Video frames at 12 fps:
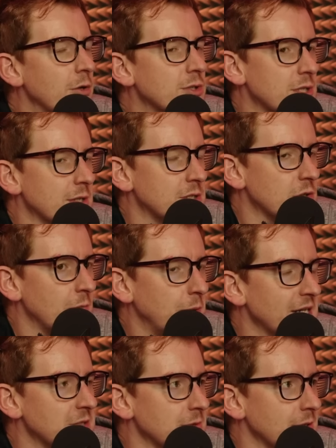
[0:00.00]
And also the sort of
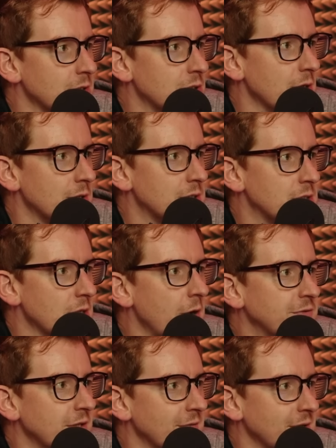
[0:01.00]
placement on the show, because
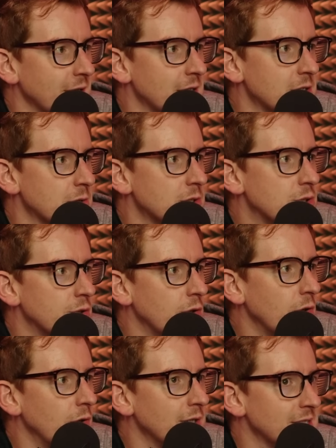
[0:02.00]
often if they're going to do a
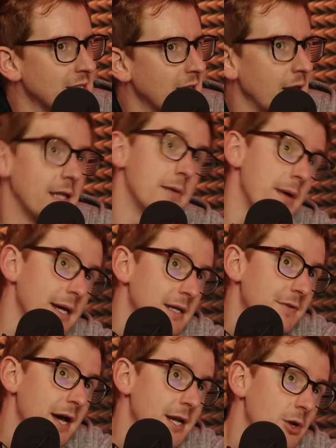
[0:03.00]
draw, it's either like the main
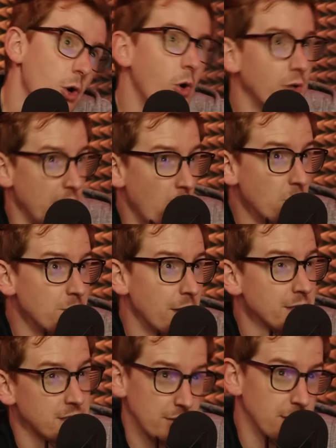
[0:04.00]
event or the
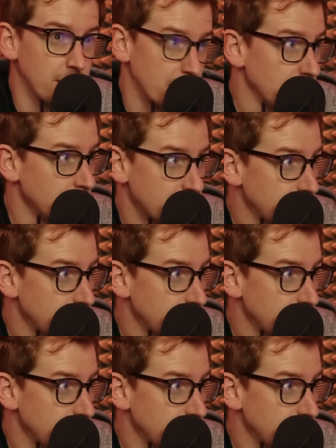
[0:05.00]
opener, so they can